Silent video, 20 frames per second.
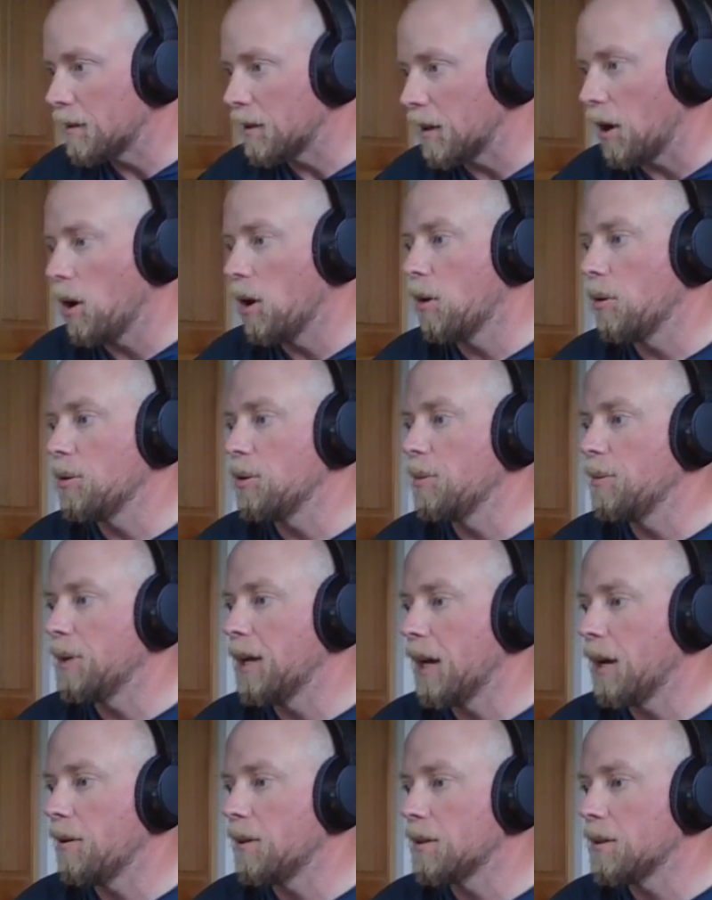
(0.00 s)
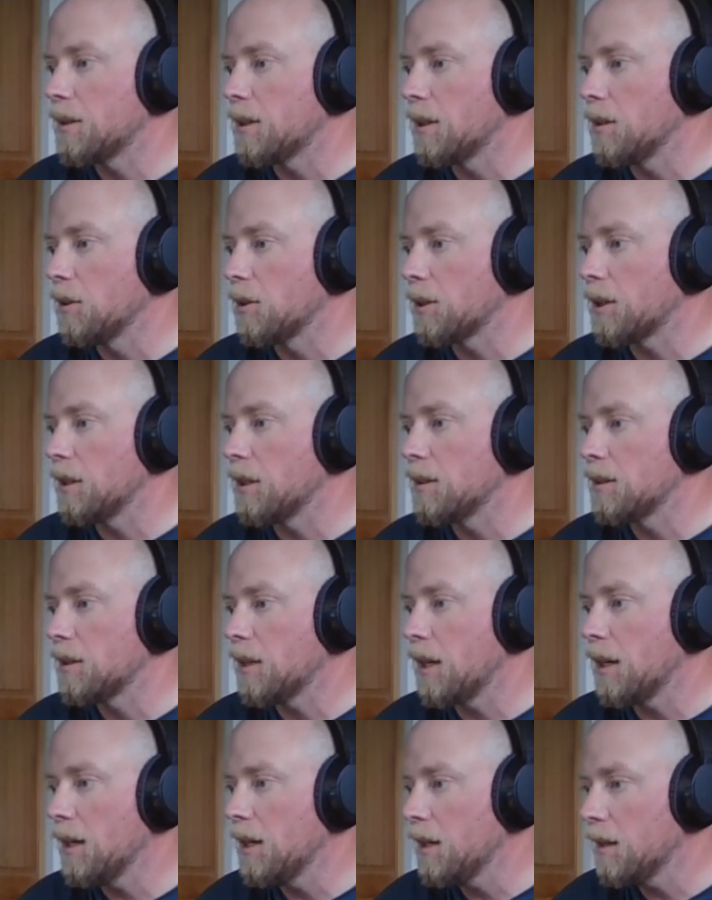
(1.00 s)
Oh, you mean how it's going to look
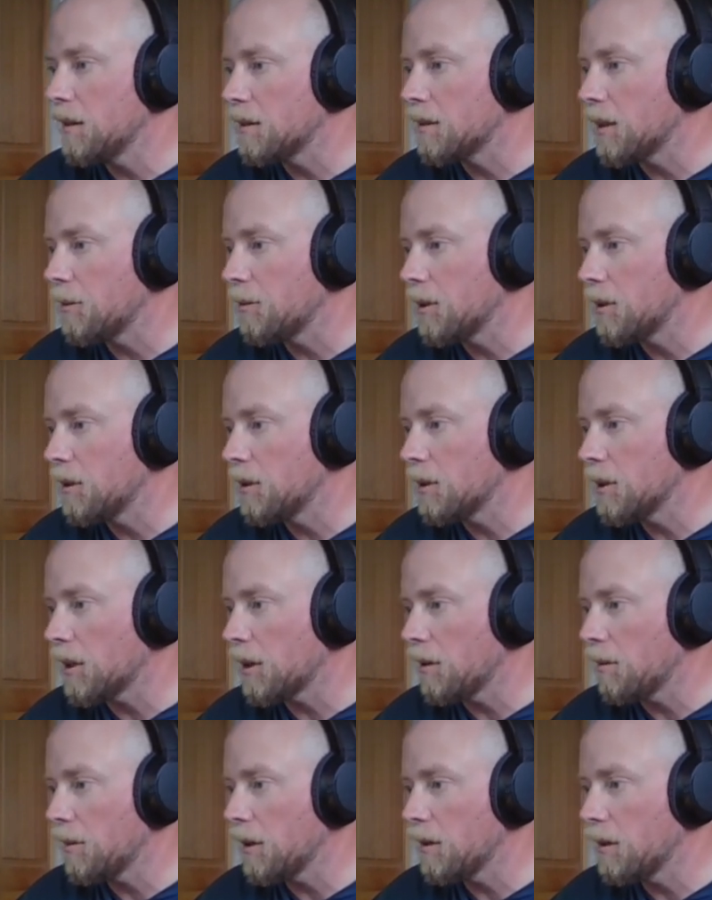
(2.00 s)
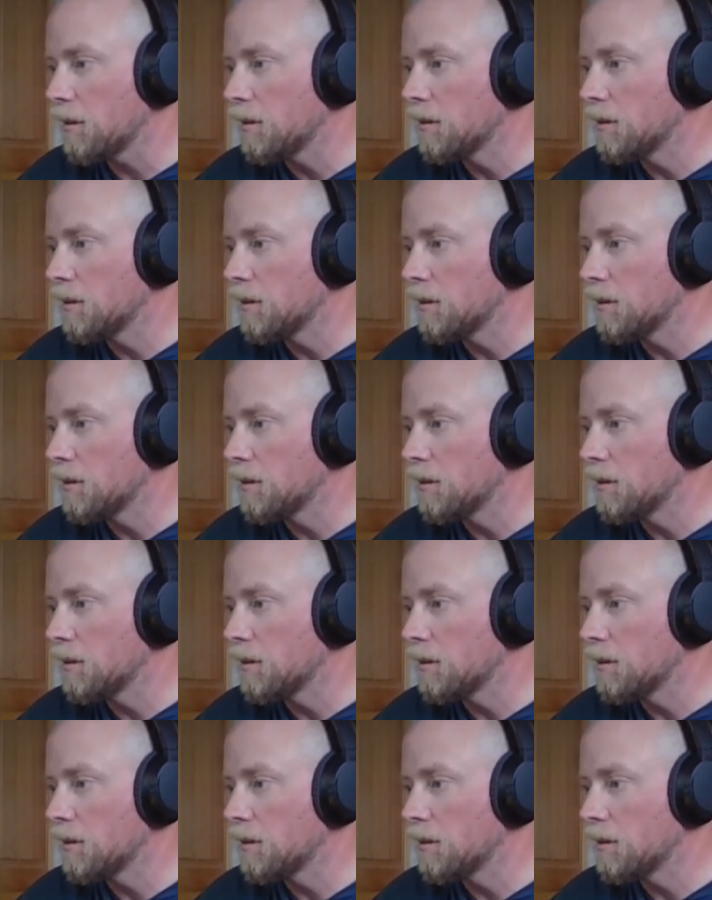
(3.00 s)
inside? Is that what you're talking about?